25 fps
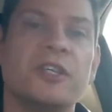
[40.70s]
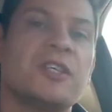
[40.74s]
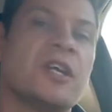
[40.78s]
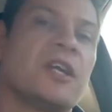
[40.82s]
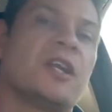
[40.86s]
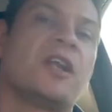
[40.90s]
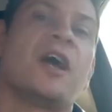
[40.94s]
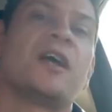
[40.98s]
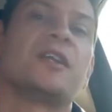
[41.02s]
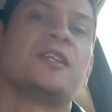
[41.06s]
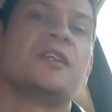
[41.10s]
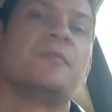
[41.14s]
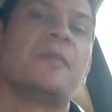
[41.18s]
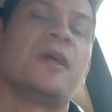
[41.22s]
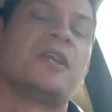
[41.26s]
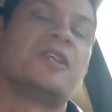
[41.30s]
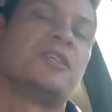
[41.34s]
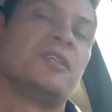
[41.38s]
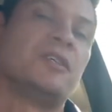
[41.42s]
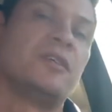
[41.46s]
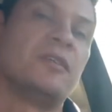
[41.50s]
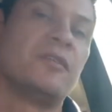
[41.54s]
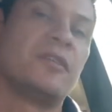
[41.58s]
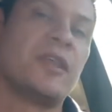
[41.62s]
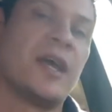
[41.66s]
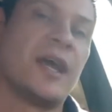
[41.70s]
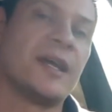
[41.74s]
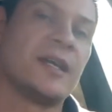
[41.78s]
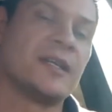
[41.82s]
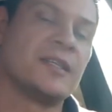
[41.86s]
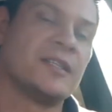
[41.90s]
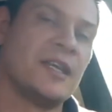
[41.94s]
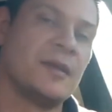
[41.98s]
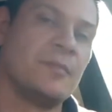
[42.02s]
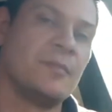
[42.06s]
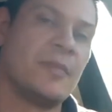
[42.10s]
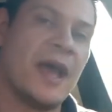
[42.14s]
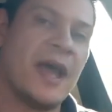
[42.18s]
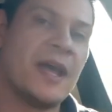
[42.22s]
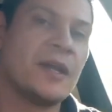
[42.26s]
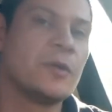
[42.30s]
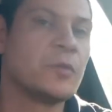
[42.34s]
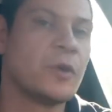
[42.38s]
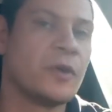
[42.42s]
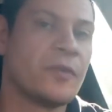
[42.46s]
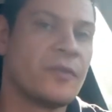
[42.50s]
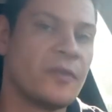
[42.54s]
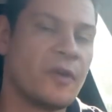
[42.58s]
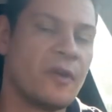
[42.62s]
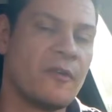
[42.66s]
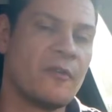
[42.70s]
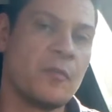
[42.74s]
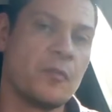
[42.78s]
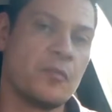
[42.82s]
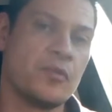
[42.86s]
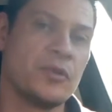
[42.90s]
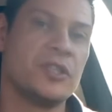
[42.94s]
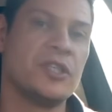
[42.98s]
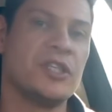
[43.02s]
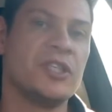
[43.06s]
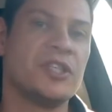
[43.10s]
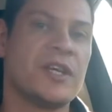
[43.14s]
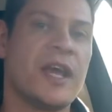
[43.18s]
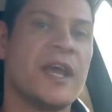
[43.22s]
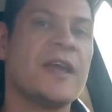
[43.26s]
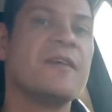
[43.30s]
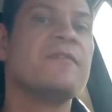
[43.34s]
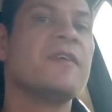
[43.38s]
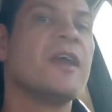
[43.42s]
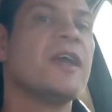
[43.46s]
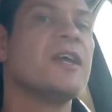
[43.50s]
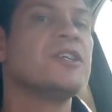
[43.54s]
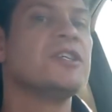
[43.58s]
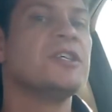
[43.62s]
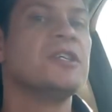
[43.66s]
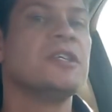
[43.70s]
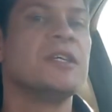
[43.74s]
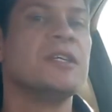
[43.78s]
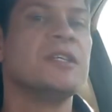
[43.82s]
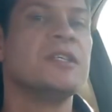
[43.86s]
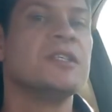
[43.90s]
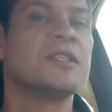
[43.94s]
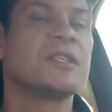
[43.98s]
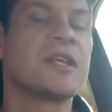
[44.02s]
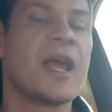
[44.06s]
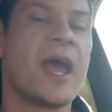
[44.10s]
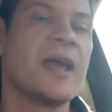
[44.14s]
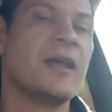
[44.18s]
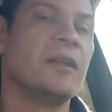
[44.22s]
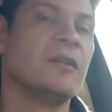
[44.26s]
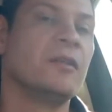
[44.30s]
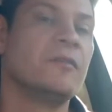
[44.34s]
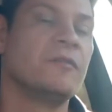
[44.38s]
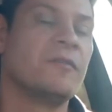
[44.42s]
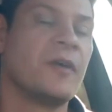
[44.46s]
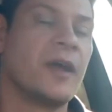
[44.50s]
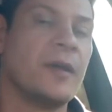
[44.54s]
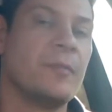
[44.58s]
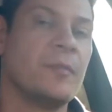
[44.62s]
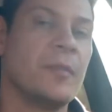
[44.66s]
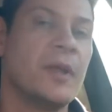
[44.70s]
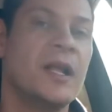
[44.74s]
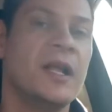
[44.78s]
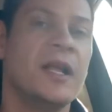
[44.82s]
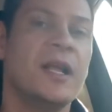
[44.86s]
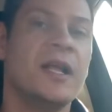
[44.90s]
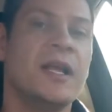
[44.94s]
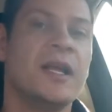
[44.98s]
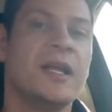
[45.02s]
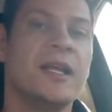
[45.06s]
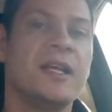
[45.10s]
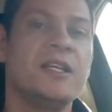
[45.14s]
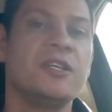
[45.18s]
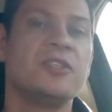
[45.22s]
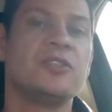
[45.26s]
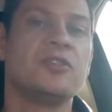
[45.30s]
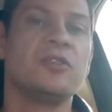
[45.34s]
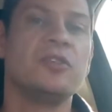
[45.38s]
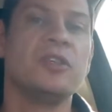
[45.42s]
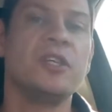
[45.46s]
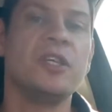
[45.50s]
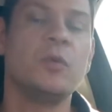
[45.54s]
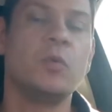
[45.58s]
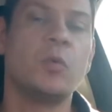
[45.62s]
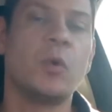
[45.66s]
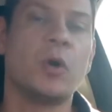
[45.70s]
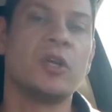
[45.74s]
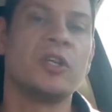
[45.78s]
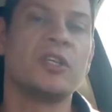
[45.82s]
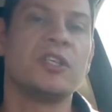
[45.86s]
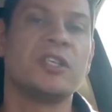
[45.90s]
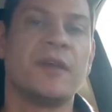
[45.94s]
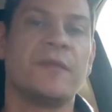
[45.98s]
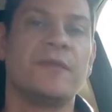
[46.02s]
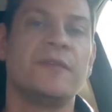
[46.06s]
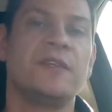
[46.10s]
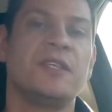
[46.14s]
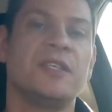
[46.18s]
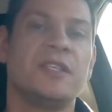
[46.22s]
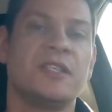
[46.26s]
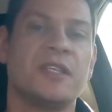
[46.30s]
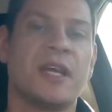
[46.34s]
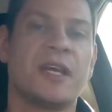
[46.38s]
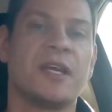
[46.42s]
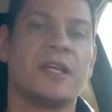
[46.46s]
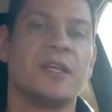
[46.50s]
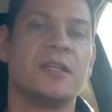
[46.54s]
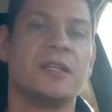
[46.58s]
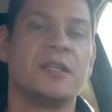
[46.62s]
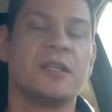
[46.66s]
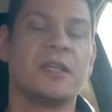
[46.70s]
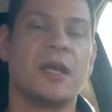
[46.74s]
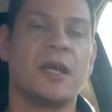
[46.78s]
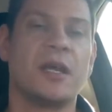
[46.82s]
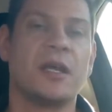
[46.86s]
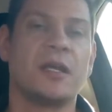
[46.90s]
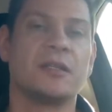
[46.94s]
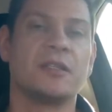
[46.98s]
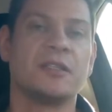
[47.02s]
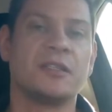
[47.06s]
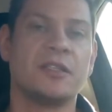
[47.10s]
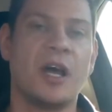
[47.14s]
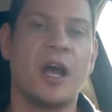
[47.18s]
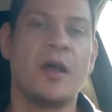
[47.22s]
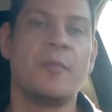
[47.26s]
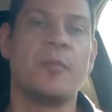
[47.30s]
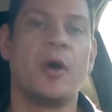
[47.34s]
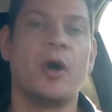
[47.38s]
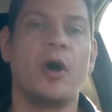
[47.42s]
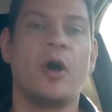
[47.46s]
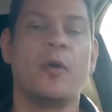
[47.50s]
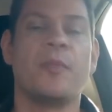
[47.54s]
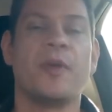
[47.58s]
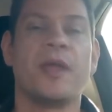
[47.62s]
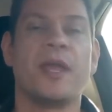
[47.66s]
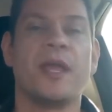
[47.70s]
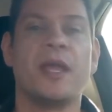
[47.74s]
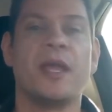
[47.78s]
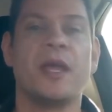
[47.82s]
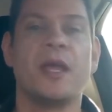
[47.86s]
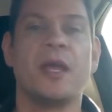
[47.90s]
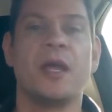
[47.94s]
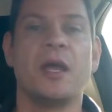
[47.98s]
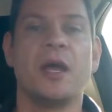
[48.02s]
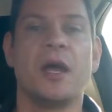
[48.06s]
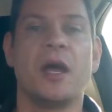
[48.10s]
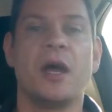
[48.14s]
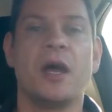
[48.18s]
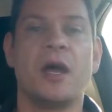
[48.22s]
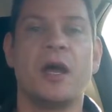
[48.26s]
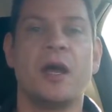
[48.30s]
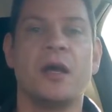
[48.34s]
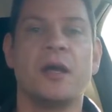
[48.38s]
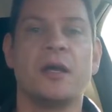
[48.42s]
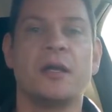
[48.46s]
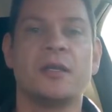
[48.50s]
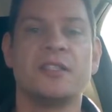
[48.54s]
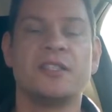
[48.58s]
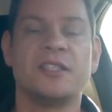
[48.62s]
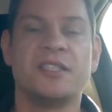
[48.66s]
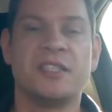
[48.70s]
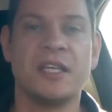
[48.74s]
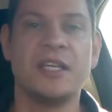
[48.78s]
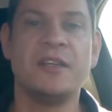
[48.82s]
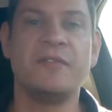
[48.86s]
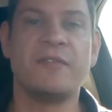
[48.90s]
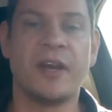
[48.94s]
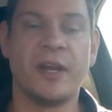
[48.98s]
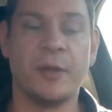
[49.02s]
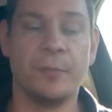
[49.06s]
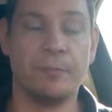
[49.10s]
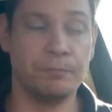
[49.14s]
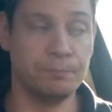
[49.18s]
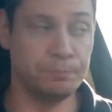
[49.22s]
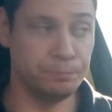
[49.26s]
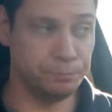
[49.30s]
I'd like to mention and thank Tim Hedworth of British Aviation in Scale fame. He's done the 1/72nd cyber hobby Sea Venom,